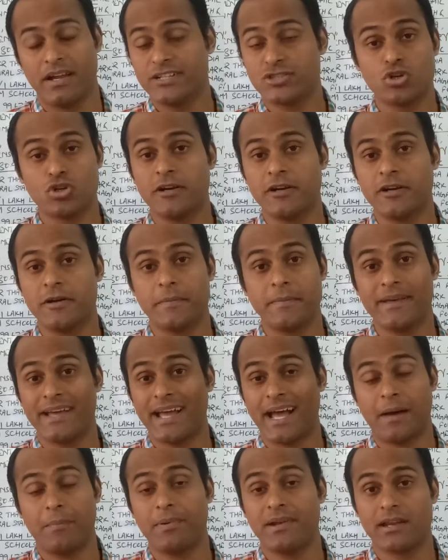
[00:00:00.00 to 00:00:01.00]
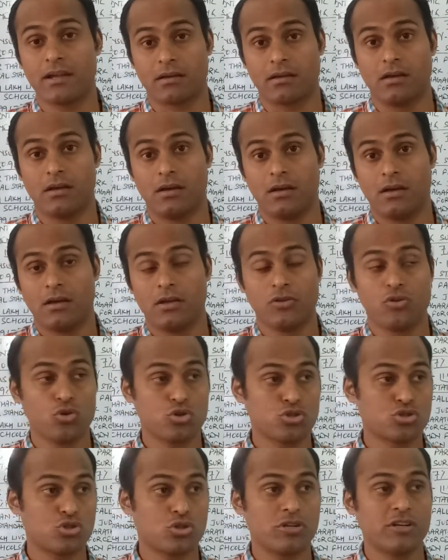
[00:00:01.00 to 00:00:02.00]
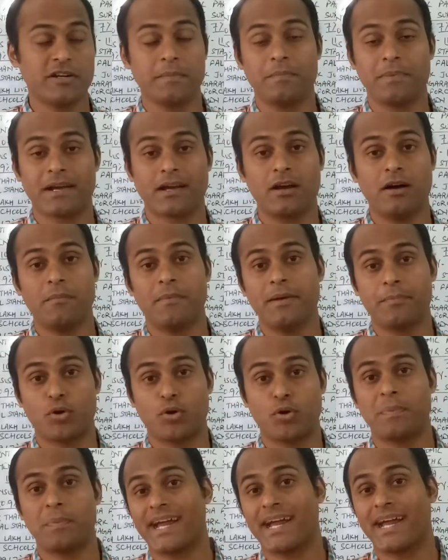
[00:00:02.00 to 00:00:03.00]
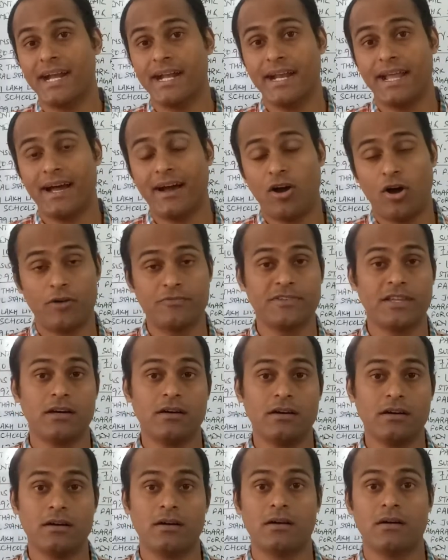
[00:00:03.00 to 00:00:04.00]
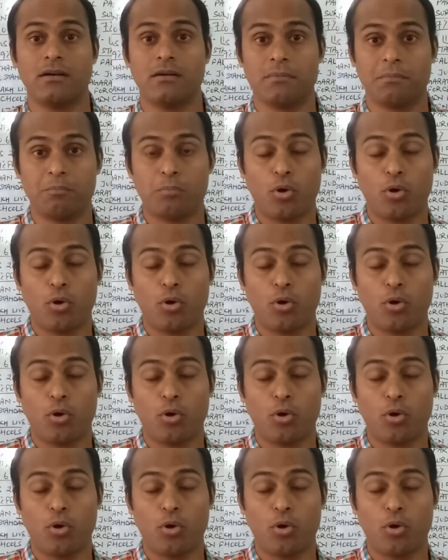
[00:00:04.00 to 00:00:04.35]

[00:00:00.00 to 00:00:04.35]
It shouldn't be happening. You shouldn't become a propaganda of the